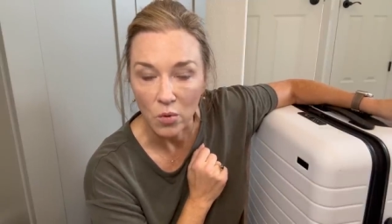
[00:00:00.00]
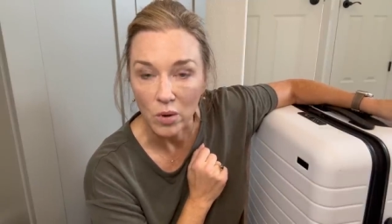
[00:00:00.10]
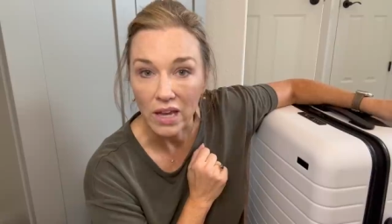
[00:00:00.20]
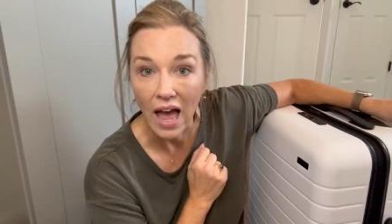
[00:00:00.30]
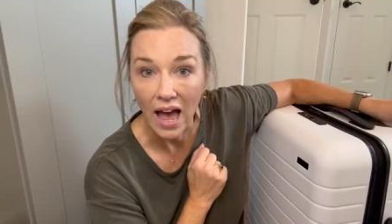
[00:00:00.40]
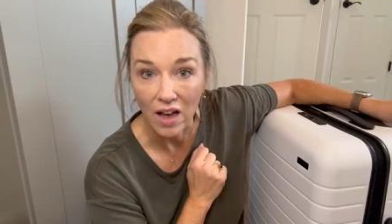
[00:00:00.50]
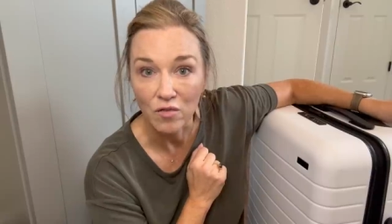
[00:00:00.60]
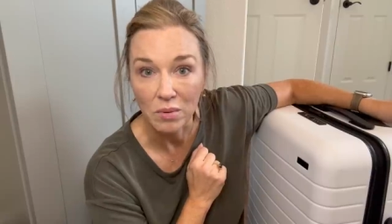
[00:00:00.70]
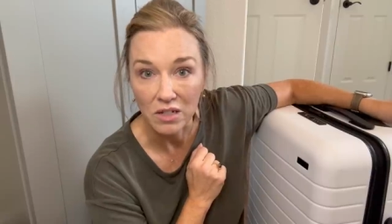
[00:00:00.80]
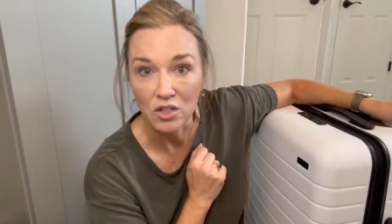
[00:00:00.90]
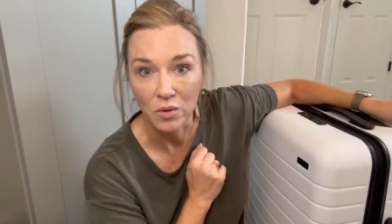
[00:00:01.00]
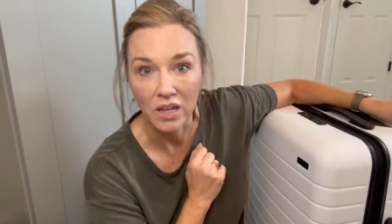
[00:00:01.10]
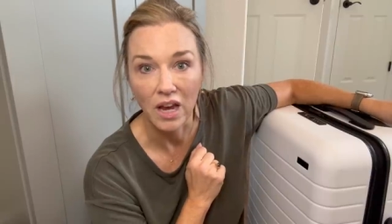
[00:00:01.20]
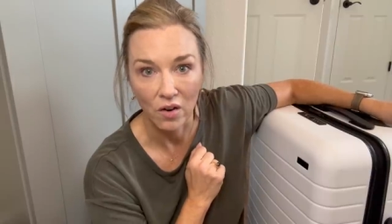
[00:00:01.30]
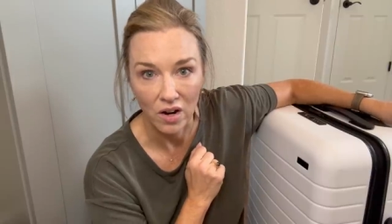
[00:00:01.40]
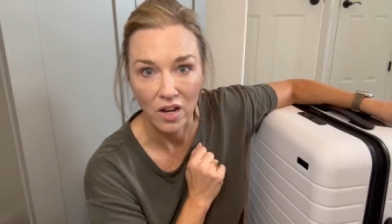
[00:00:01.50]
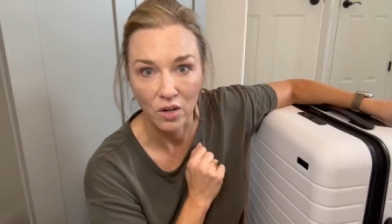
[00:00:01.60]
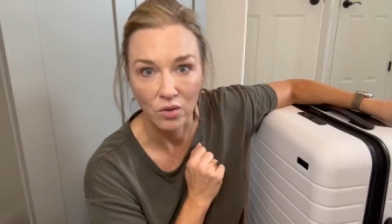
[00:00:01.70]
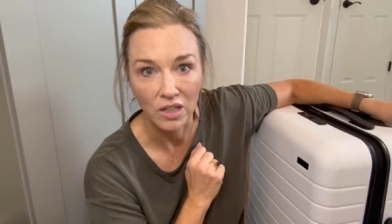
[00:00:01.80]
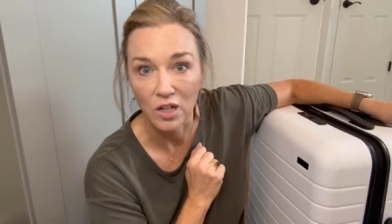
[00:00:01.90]
we have been doing carry-on
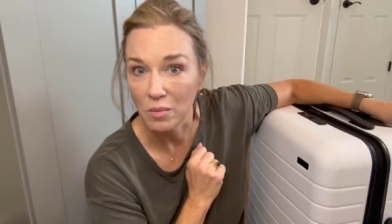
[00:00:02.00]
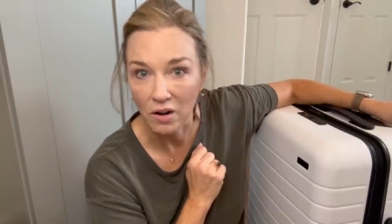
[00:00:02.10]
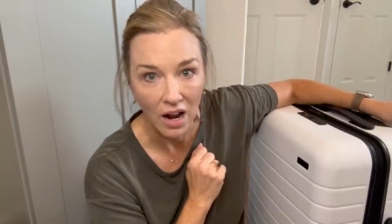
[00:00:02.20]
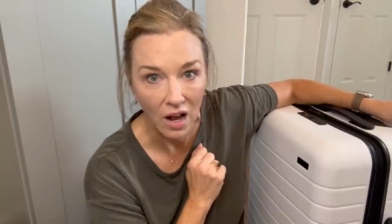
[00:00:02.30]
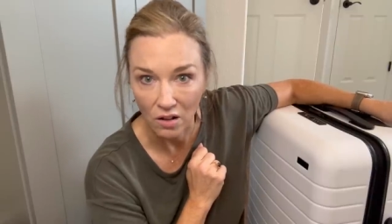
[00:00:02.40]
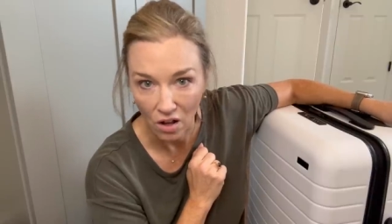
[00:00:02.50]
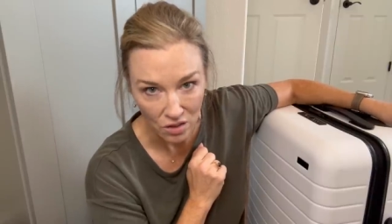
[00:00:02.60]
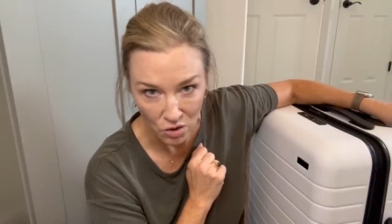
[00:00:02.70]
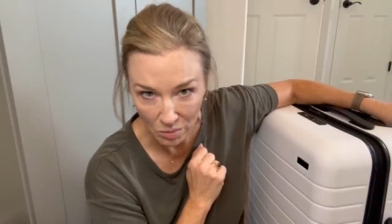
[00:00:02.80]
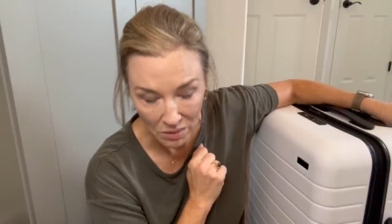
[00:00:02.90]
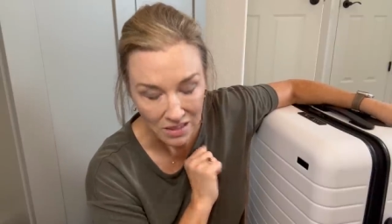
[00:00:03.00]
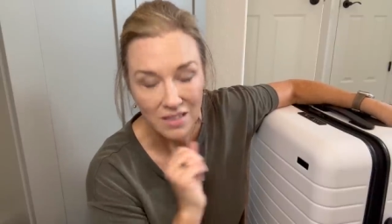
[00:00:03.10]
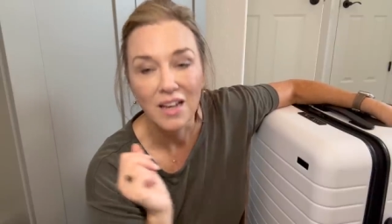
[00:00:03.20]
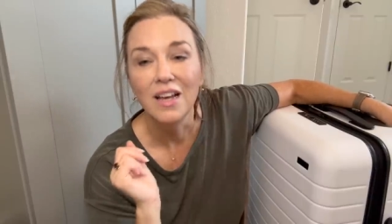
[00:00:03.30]
only no matter how long the trip is.